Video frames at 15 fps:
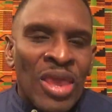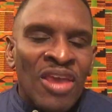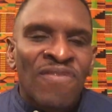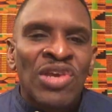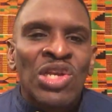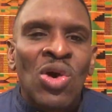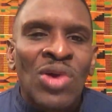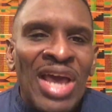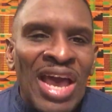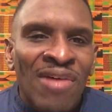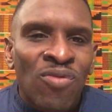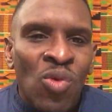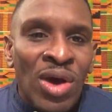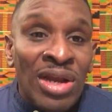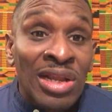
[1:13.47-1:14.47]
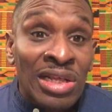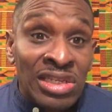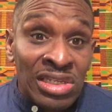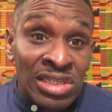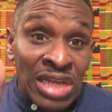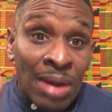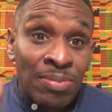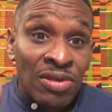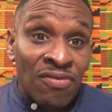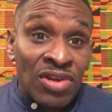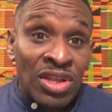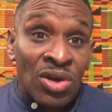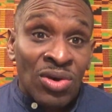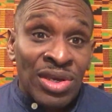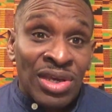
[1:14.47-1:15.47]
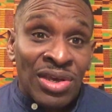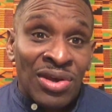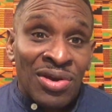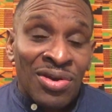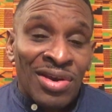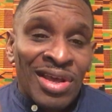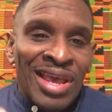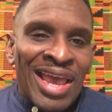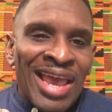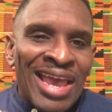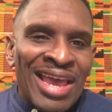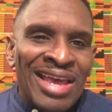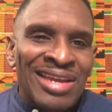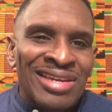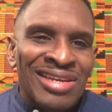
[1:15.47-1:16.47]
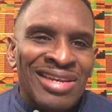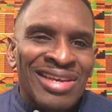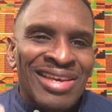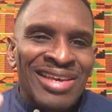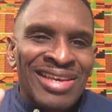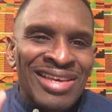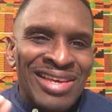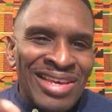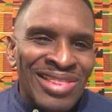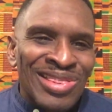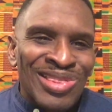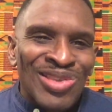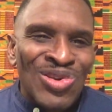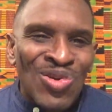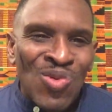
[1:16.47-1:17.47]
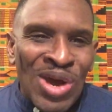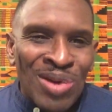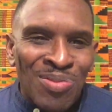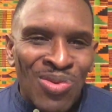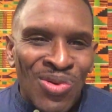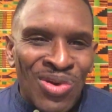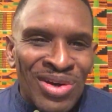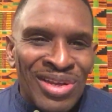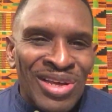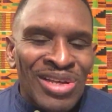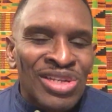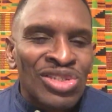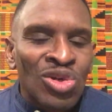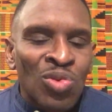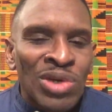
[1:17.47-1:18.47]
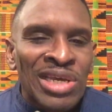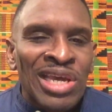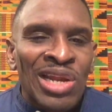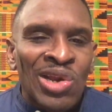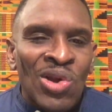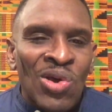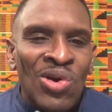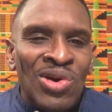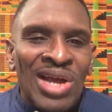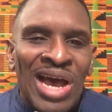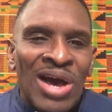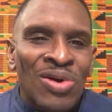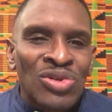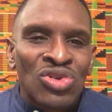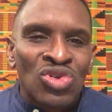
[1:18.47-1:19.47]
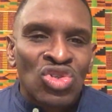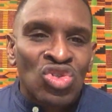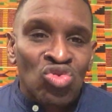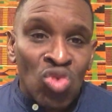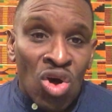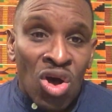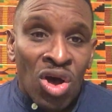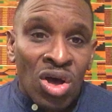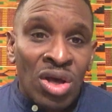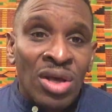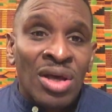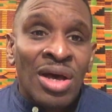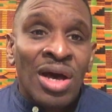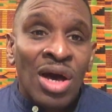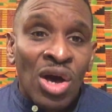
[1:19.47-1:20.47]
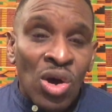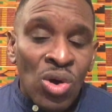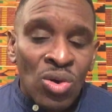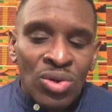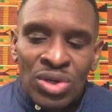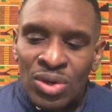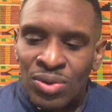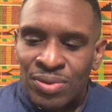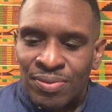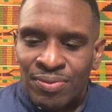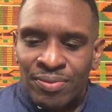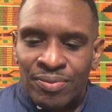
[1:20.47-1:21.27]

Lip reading: If you don't have one, stop the video here and get your whiteboard so we can learn how to draw a whole note.